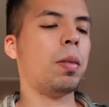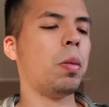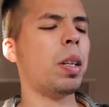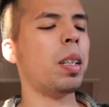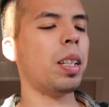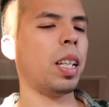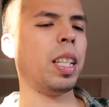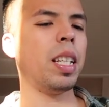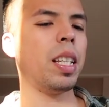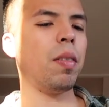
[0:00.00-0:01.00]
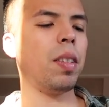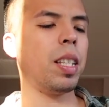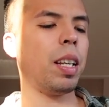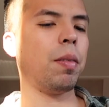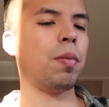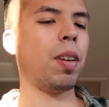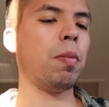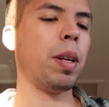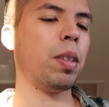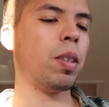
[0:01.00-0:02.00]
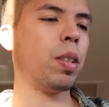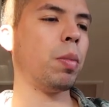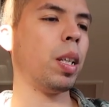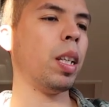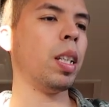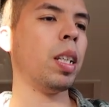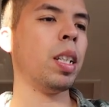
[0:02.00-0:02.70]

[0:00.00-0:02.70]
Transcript: Well, I think it's heavy. It's like 5 pounds or something.